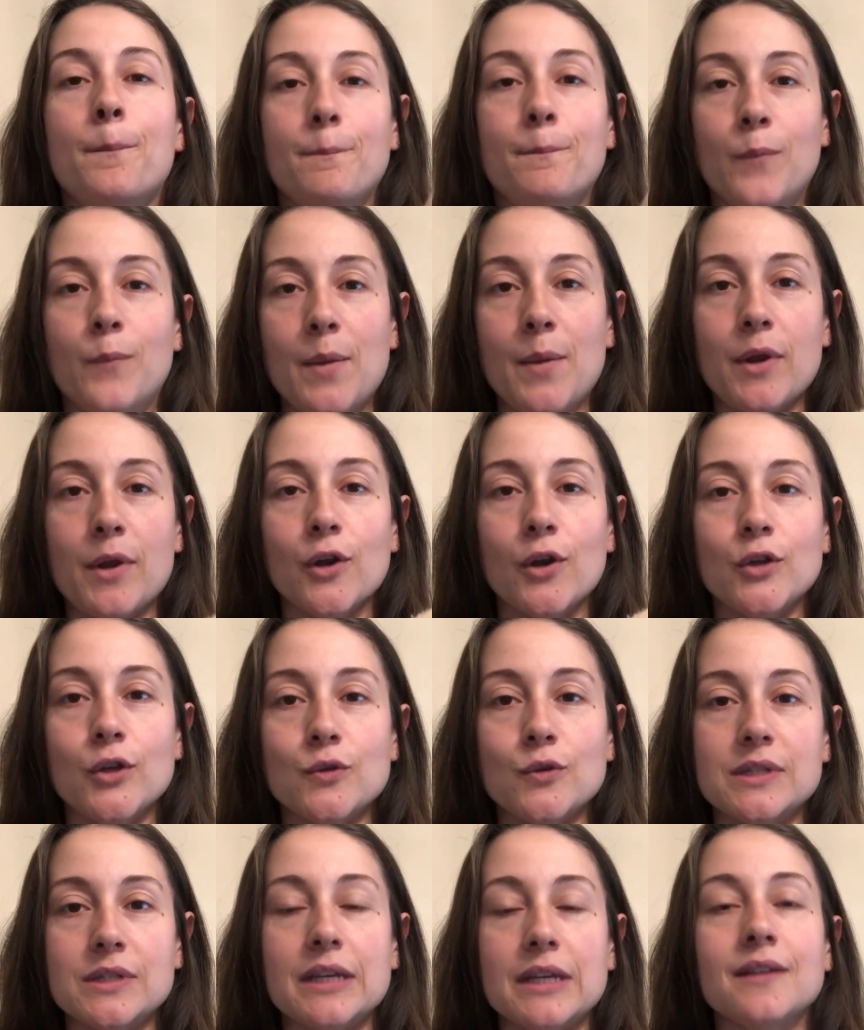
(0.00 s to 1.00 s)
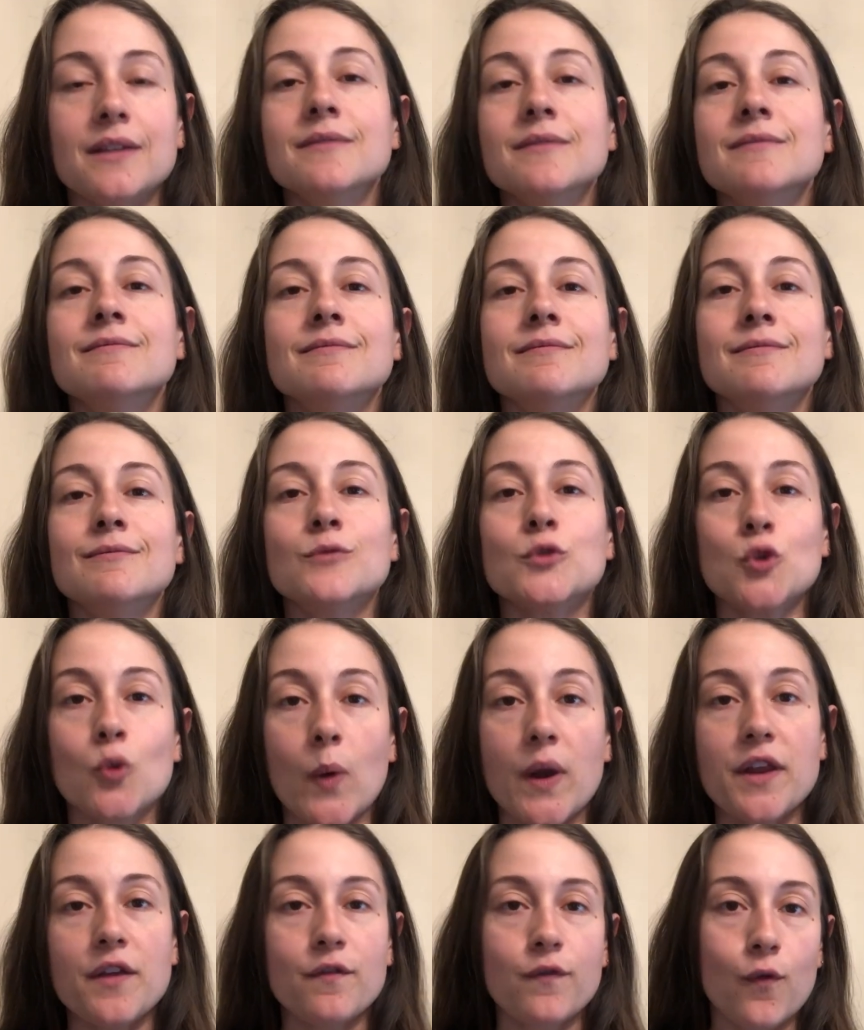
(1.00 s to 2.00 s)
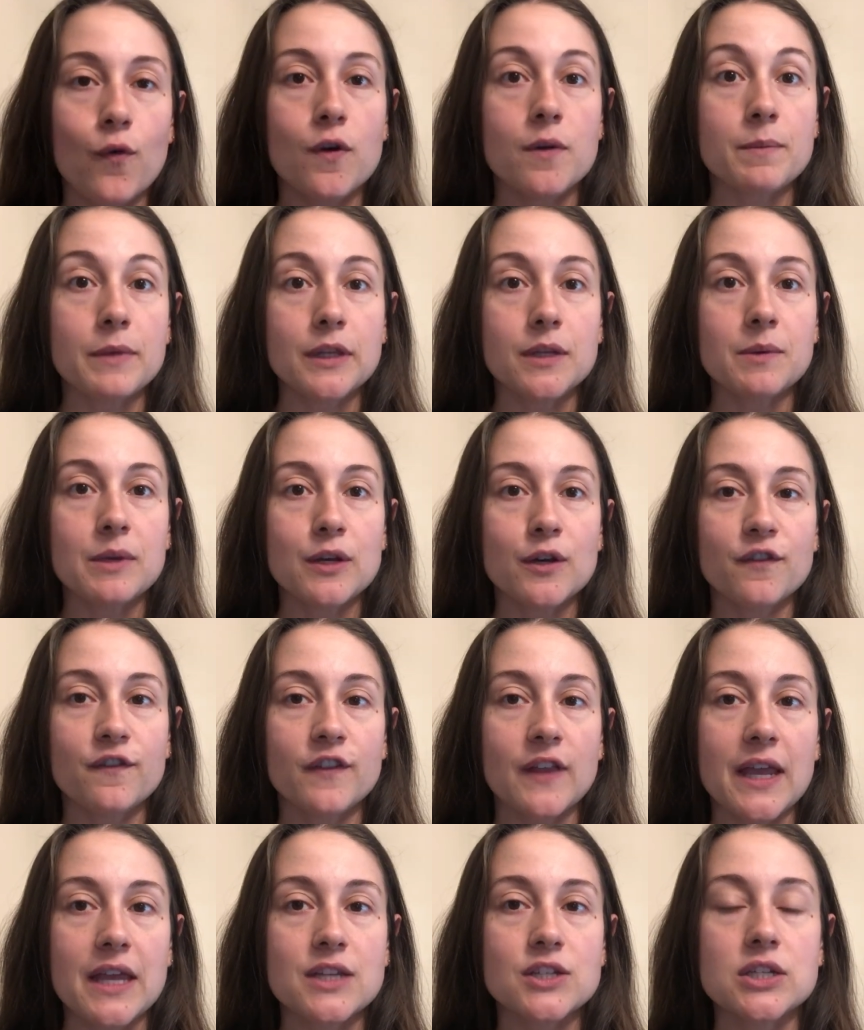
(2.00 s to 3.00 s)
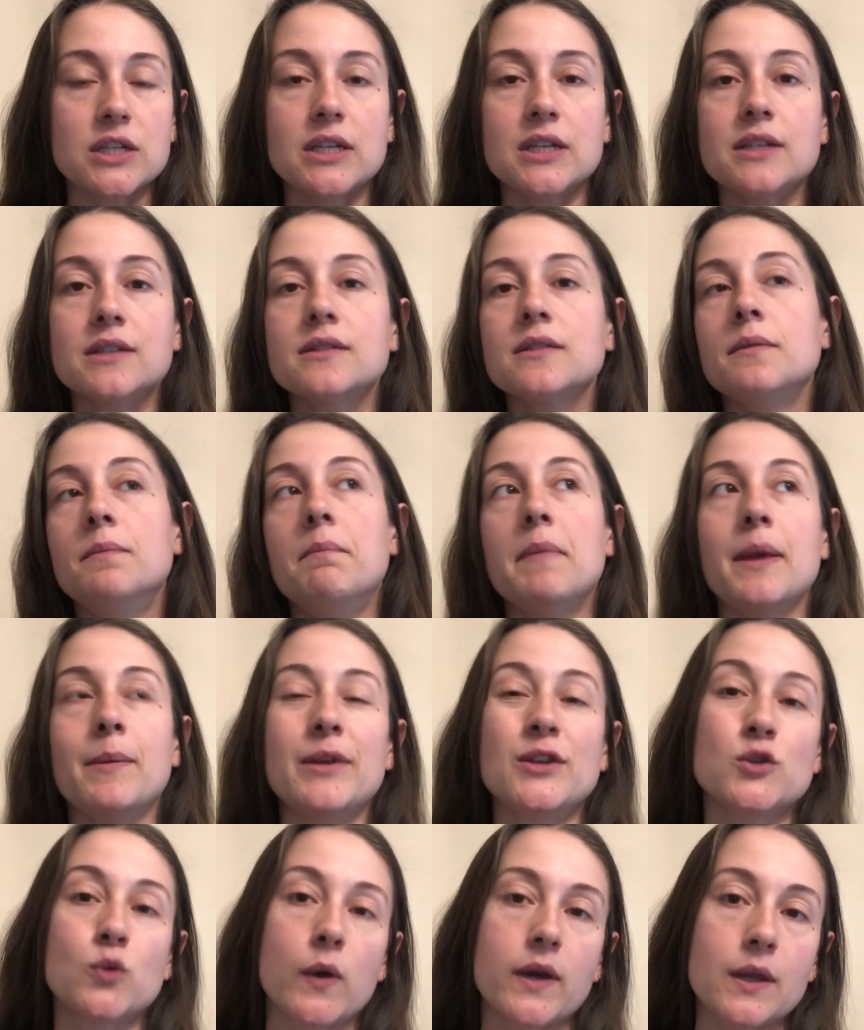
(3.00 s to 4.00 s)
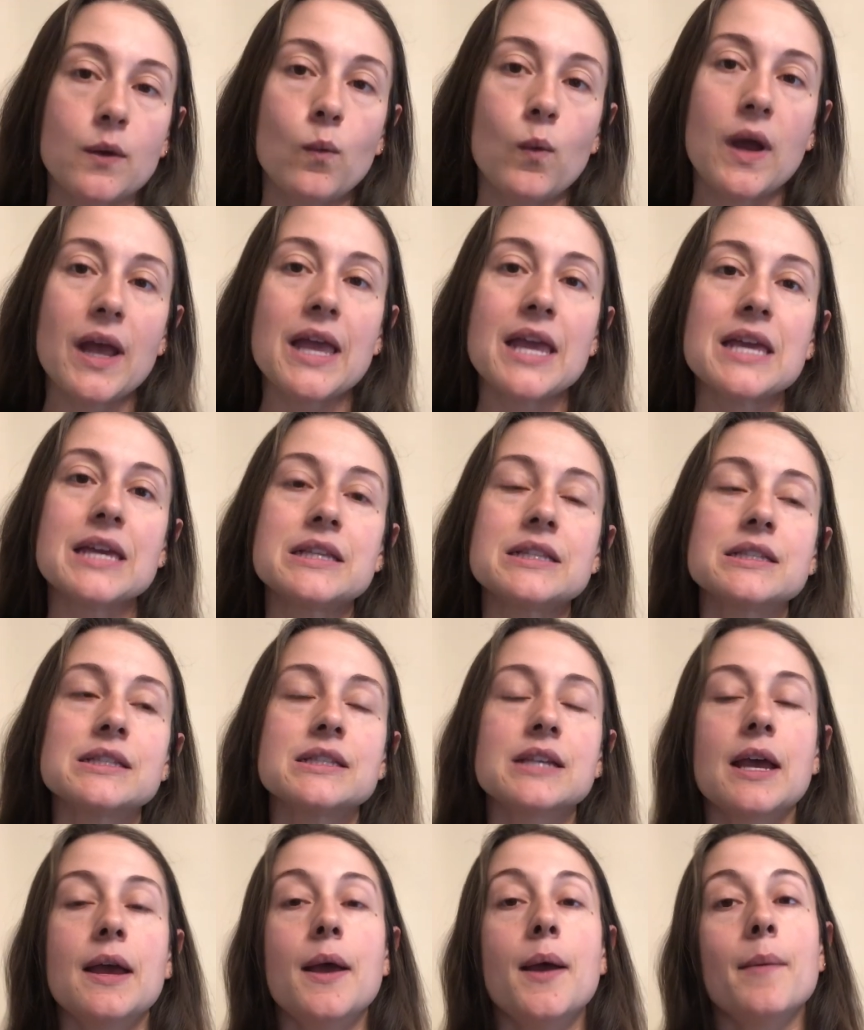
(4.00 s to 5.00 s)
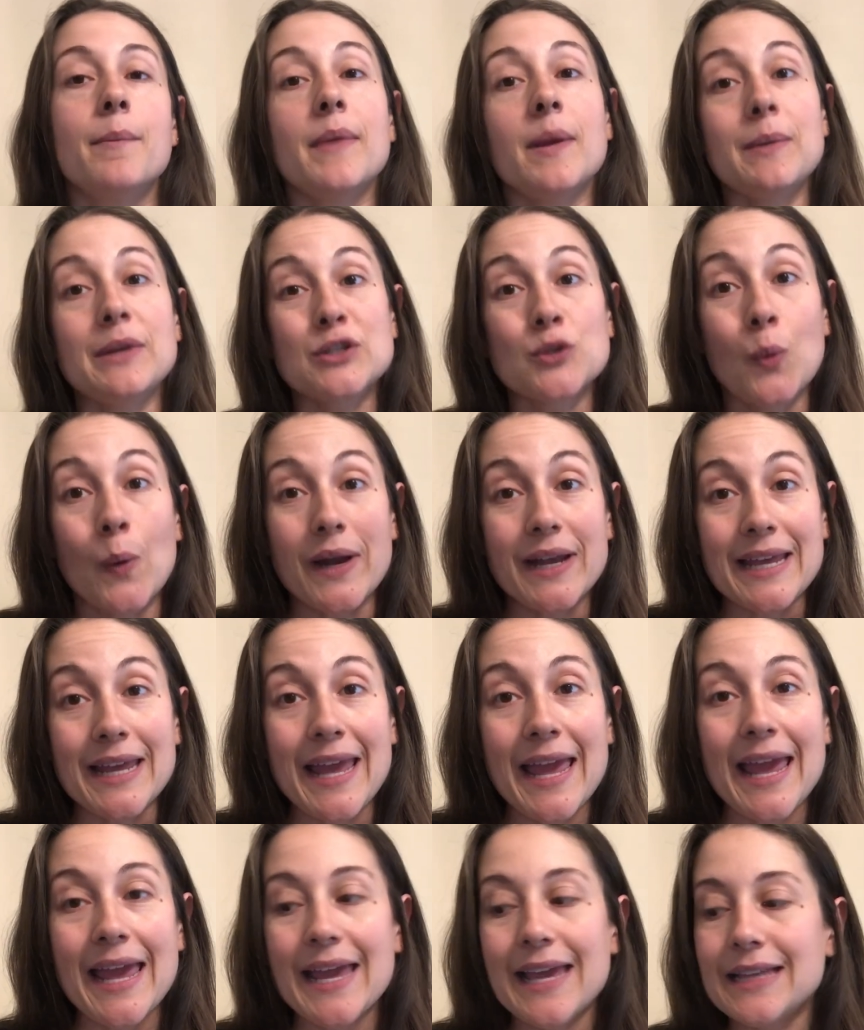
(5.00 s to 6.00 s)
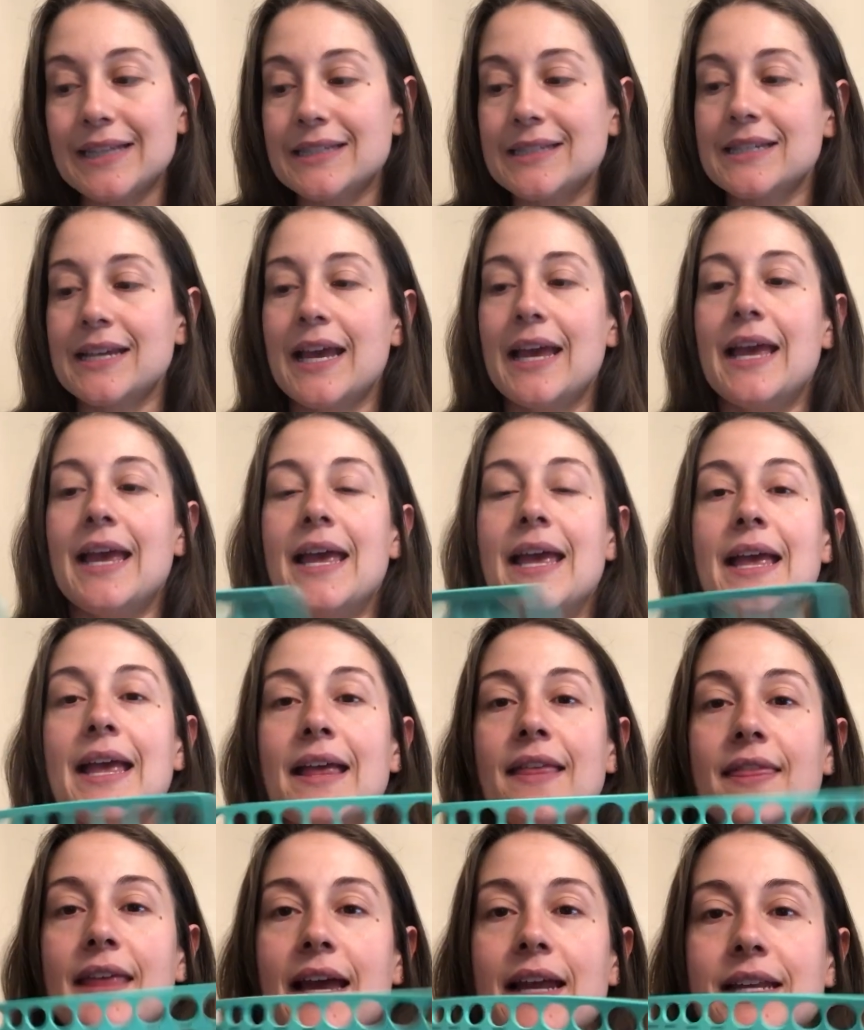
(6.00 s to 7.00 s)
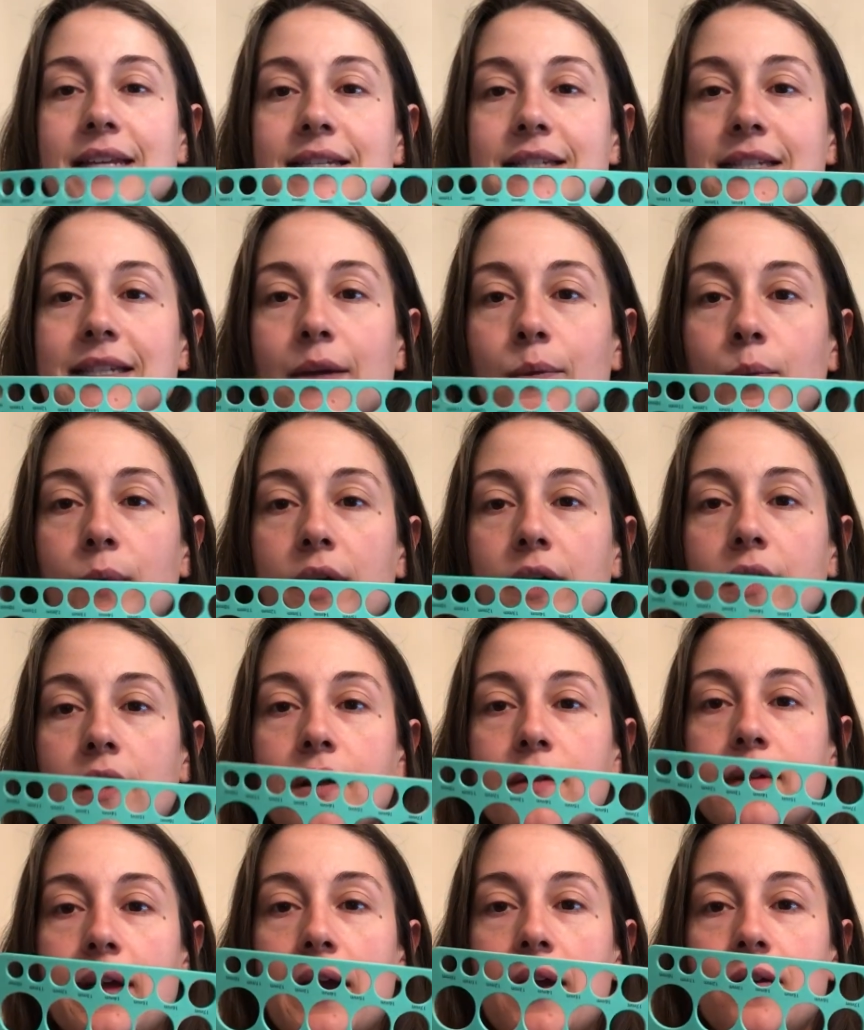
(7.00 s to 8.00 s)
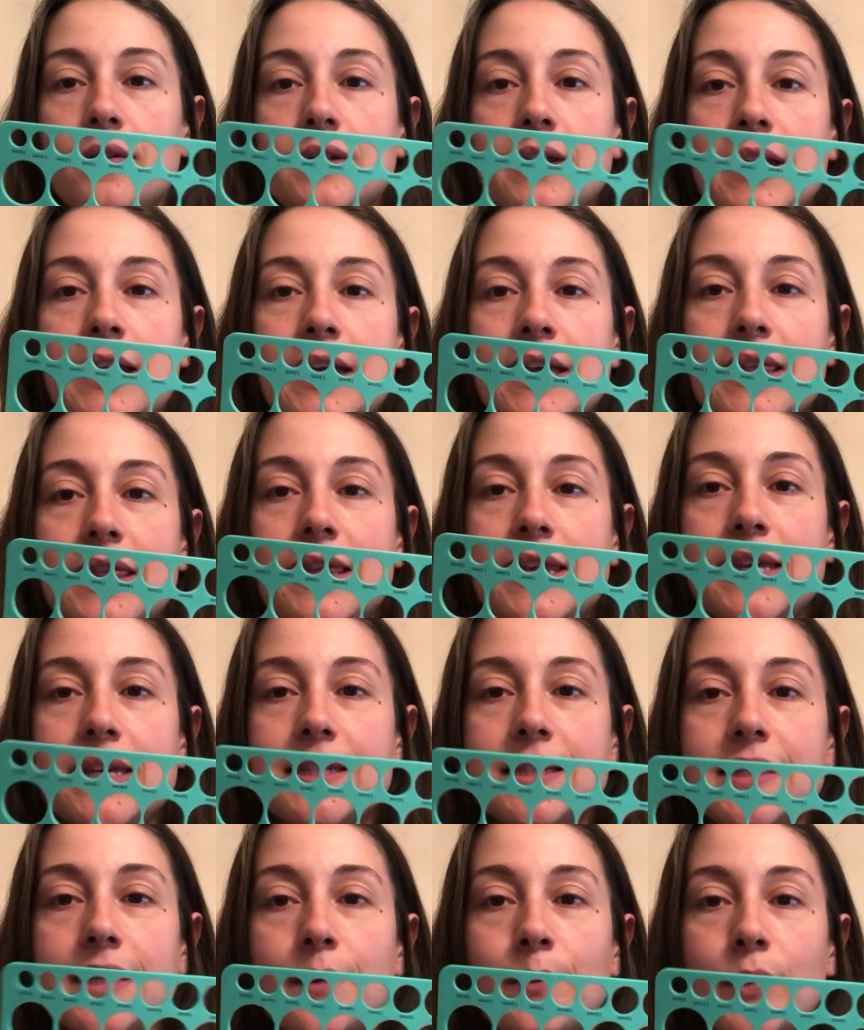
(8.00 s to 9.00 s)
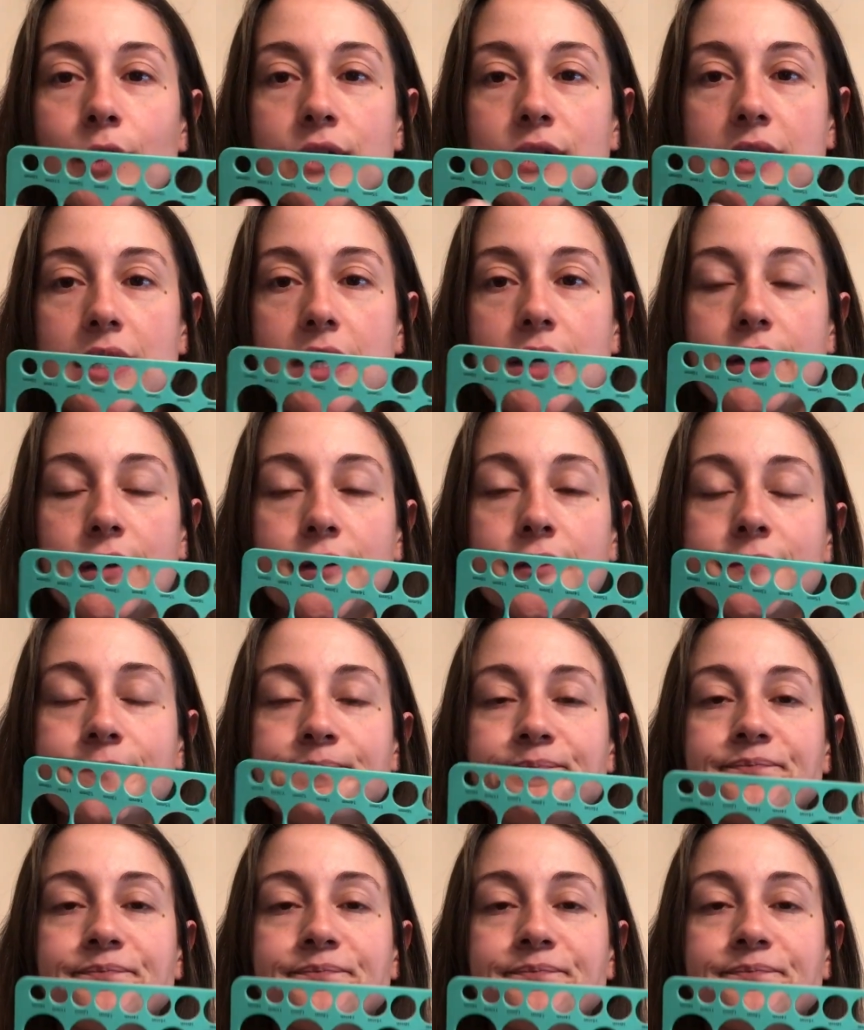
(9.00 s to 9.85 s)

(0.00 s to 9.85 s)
Women are using 24 millimeter flanges, maybe 21s, maybe 28s. That is somewhere around these numbers here.